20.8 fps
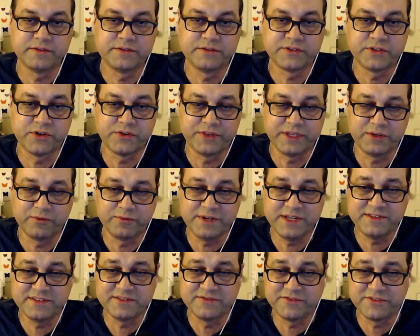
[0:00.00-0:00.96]
the
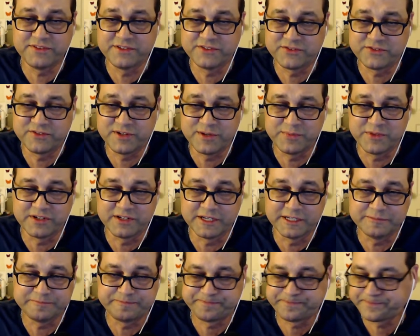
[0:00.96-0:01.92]
reason for this stream
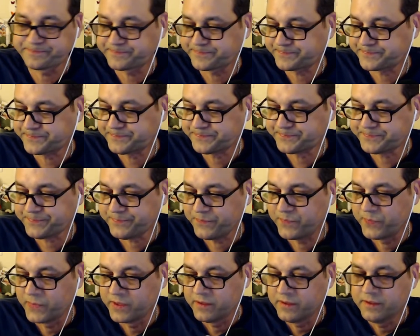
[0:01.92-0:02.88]
tonight
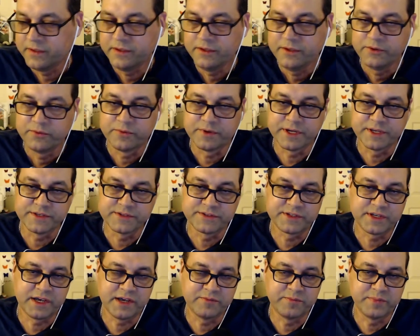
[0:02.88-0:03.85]
was
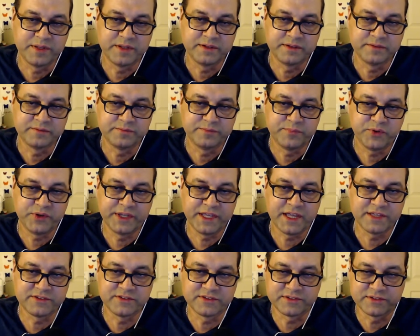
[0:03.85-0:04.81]
I've been putting
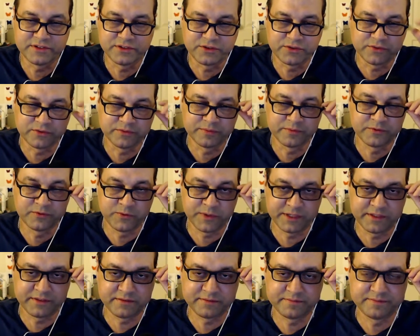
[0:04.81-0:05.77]
out just little
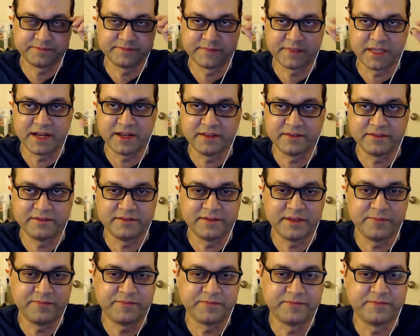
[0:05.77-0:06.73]
quick kind of
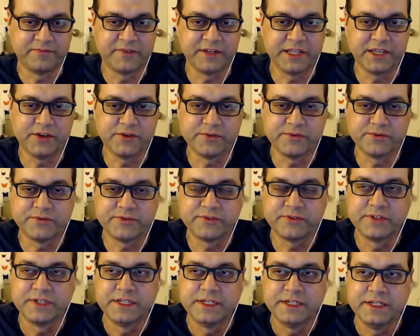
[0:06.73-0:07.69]
tip
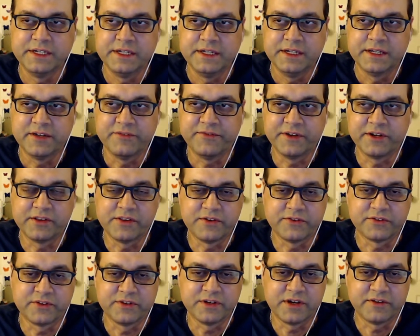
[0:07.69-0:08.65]
videos. I figure
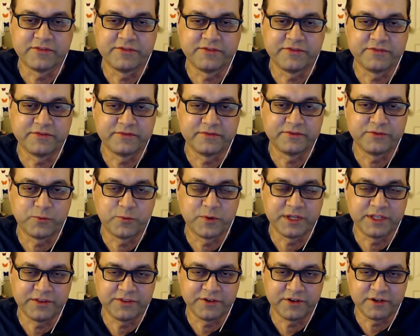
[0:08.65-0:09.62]
there's enough
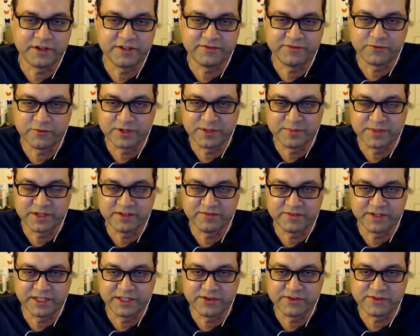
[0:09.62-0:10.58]
20, 30, 40-minute
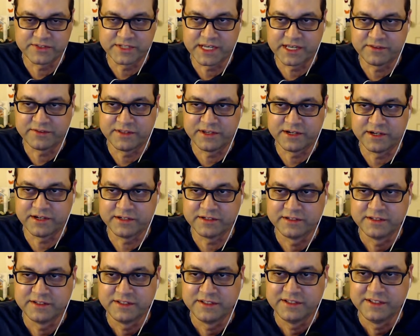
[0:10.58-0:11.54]
videos out there.
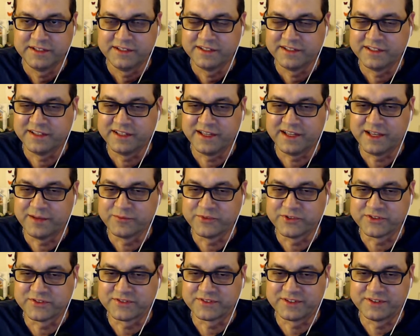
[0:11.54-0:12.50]
I'm
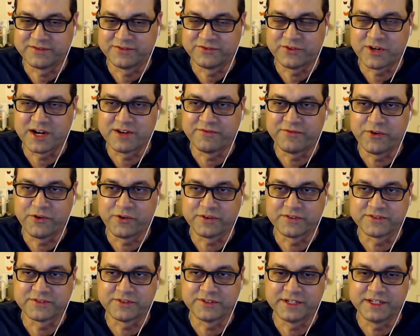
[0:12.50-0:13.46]
just trying to
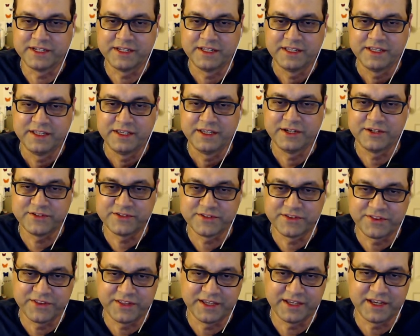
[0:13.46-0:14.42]
focus on, here's the
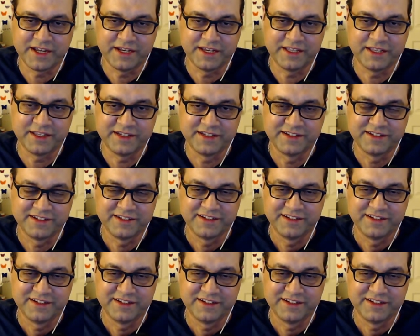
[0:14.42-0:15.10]
thing I did,